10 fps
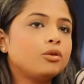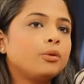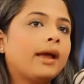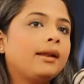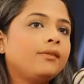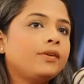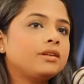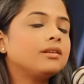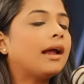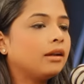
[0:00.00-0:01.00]
you can if
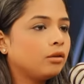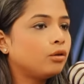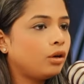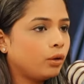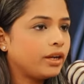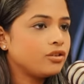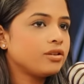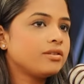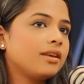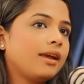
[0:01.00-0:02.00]
it is at a good
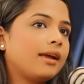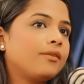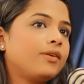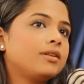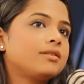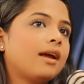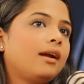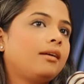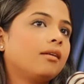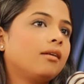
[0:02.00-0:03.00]
location. Say if it's
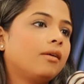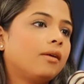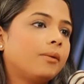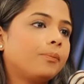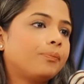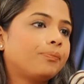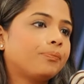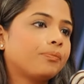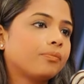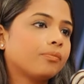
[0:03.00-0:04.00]
at. It's on the um, best
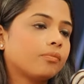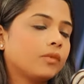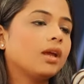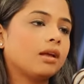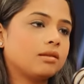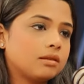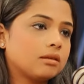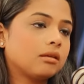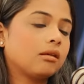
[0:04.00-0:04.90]
location. Yes.